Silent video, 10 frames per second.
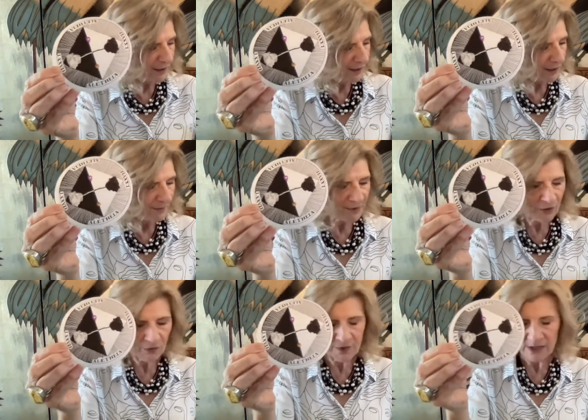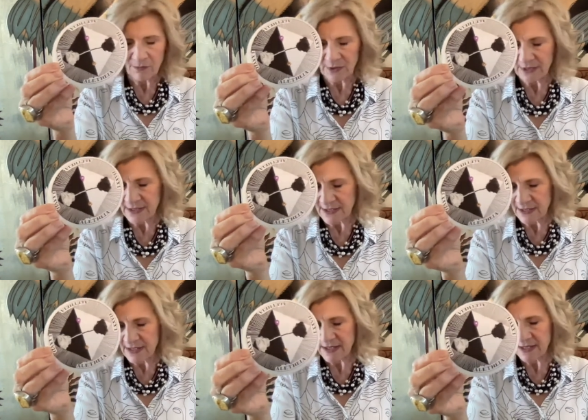I'm going to read what this
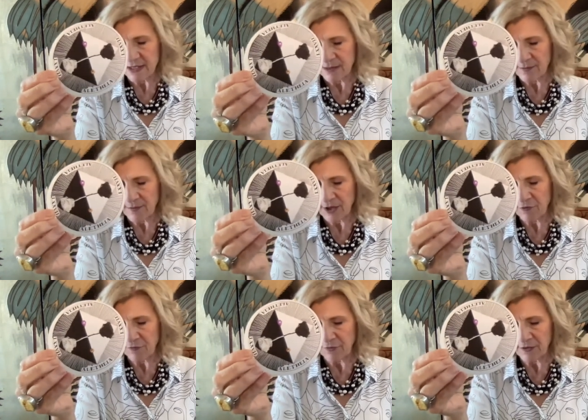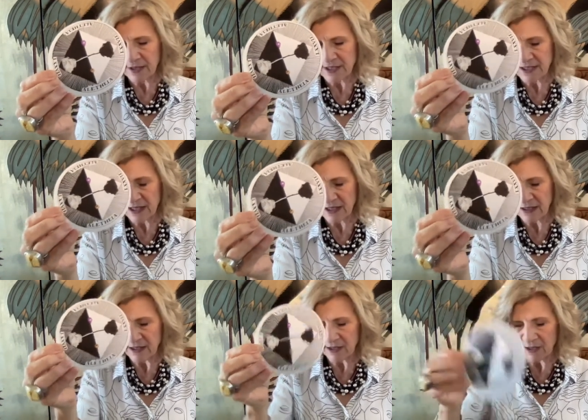says, but this
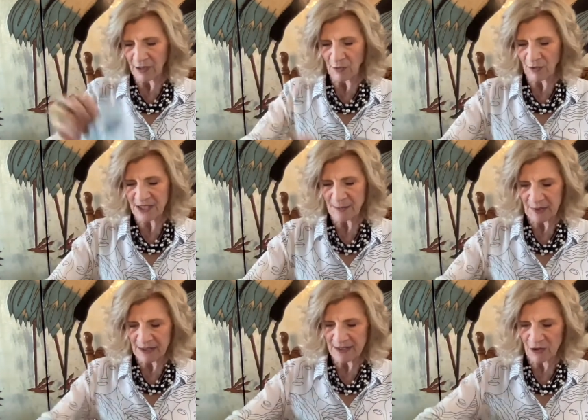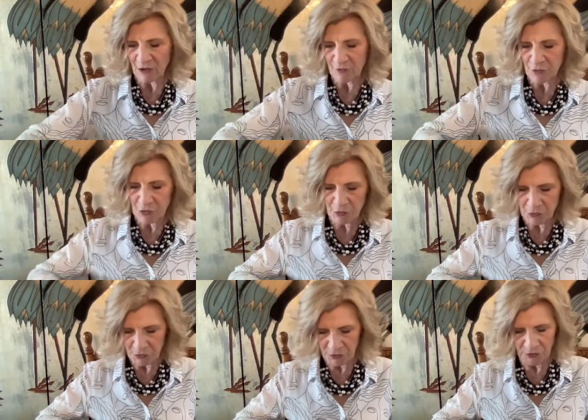Aletheia speaks of
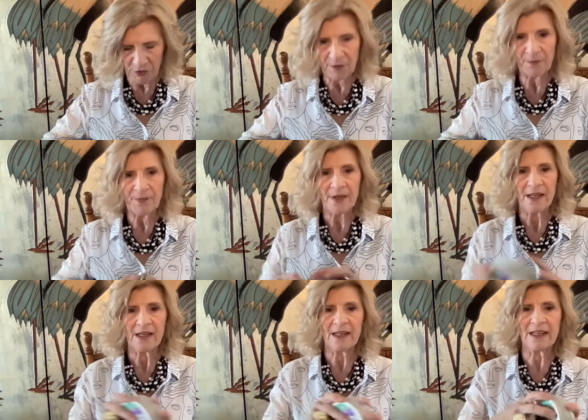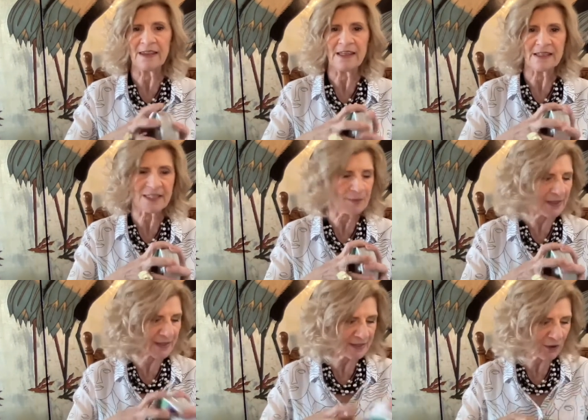truth. Aletheia
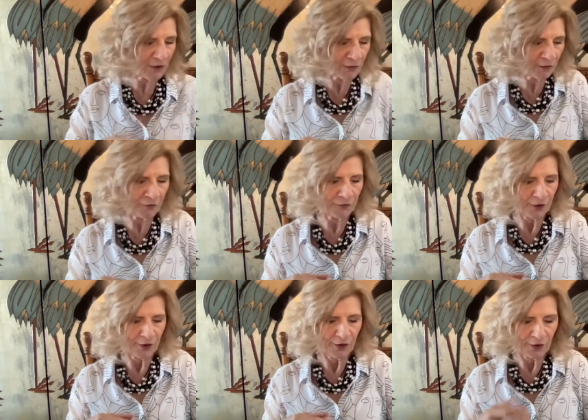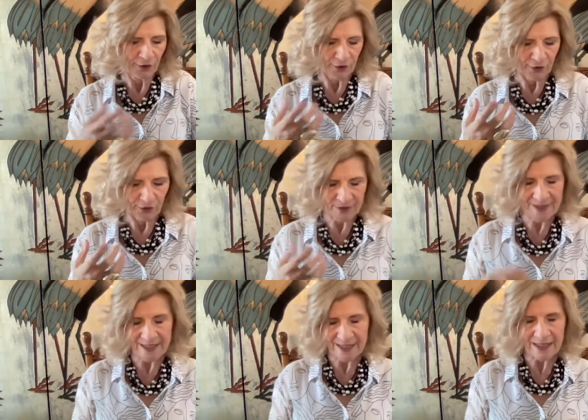speaks of
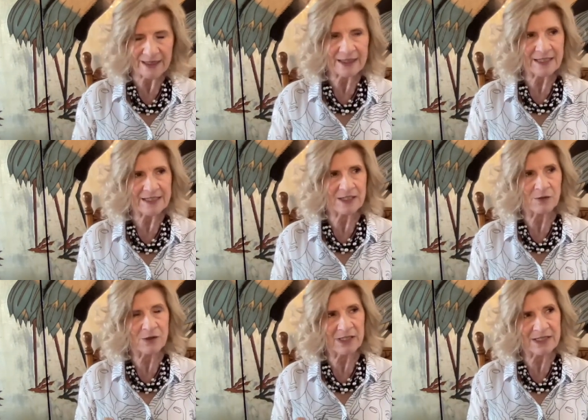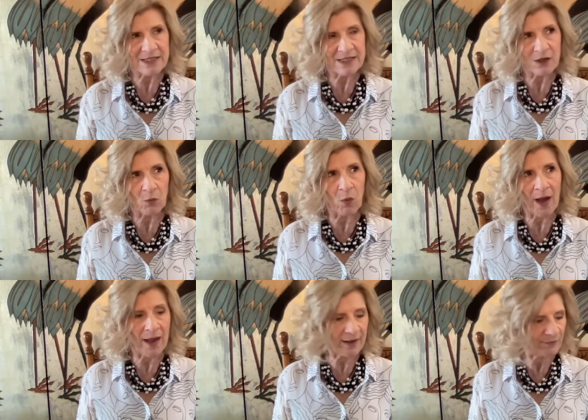seeing things in a realistic
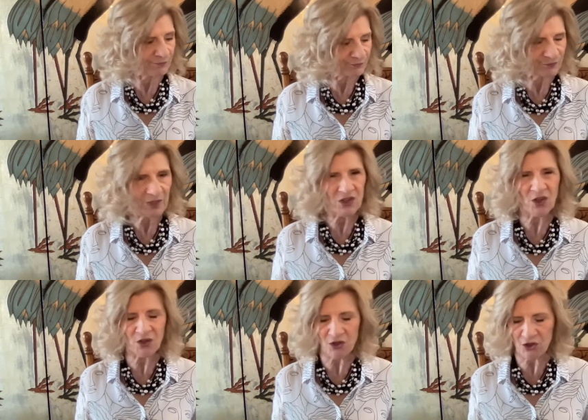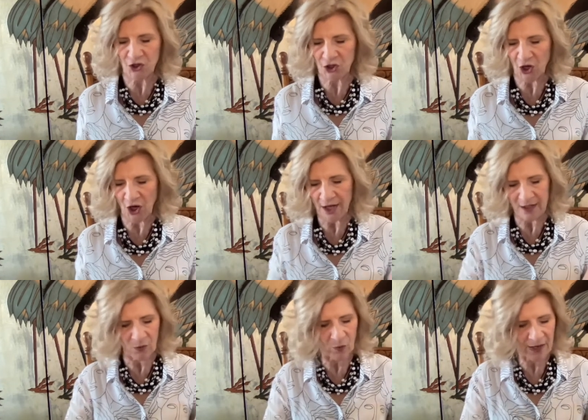way, not shying
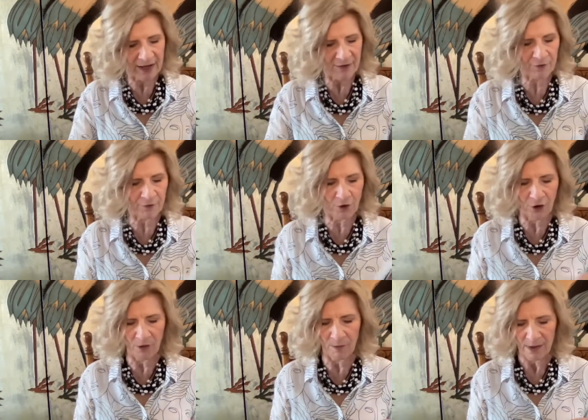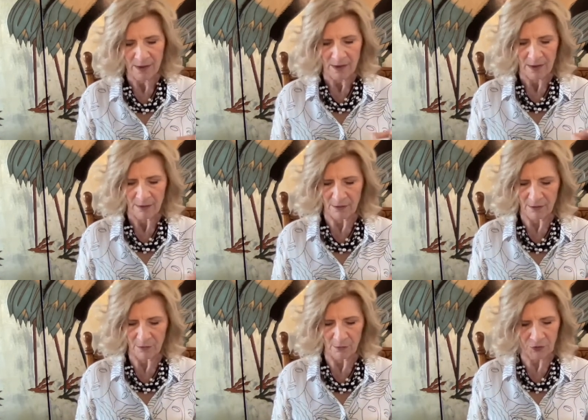away from
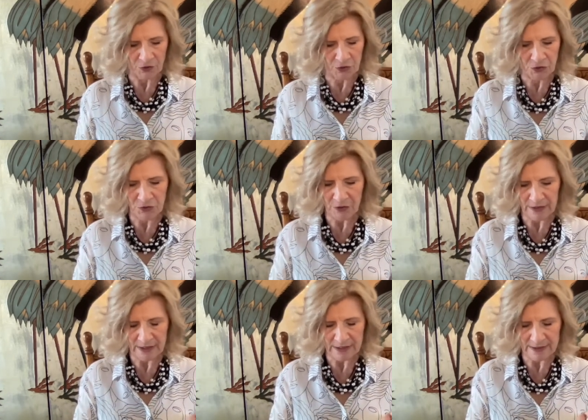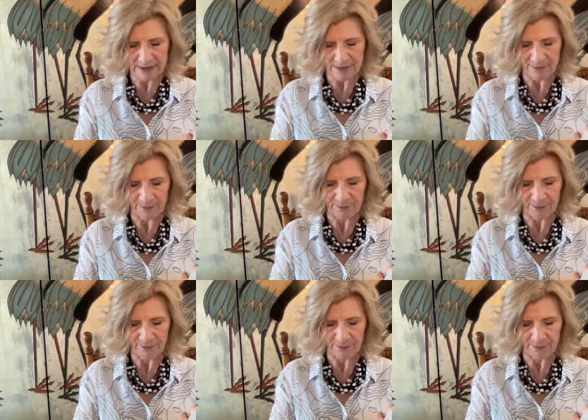what the truth is.